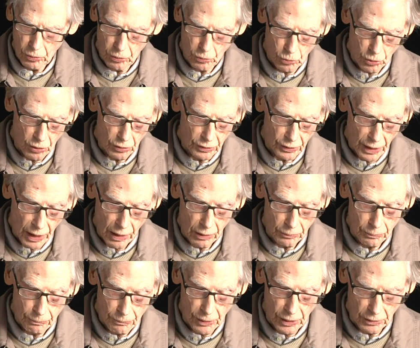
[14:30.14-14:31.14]
will work
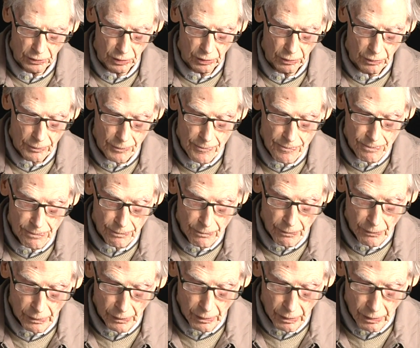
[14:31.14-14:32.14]
out better
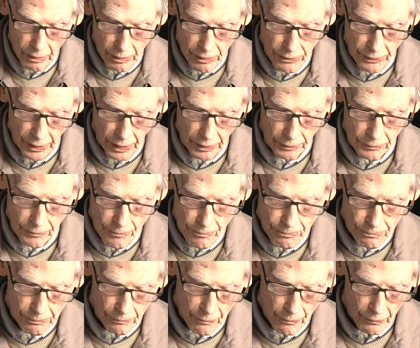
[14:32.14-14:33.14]
than
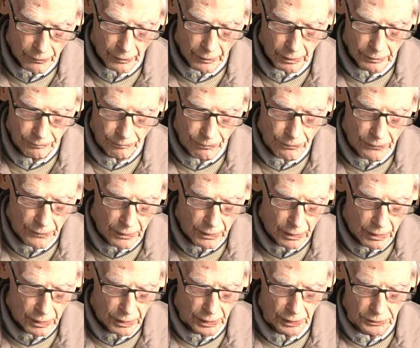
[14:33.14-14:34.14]

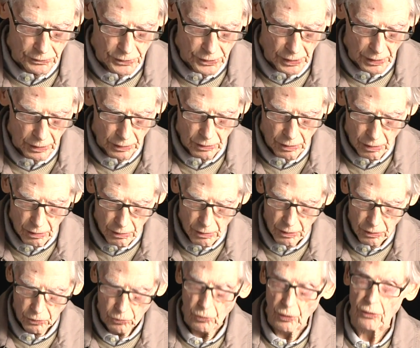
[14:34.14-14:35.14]
it did
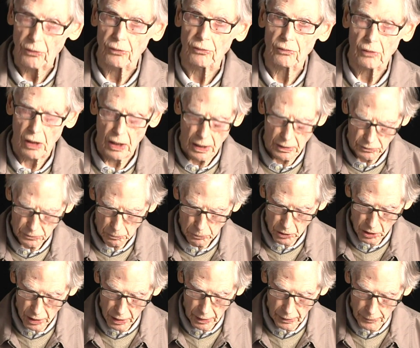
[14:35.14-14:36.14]
with his last
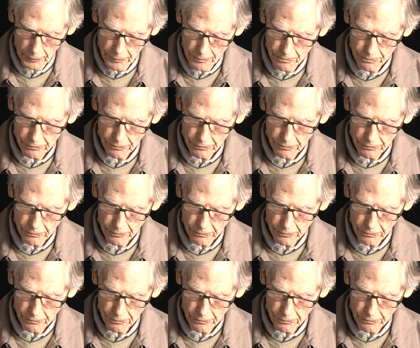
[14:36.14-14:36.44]
play.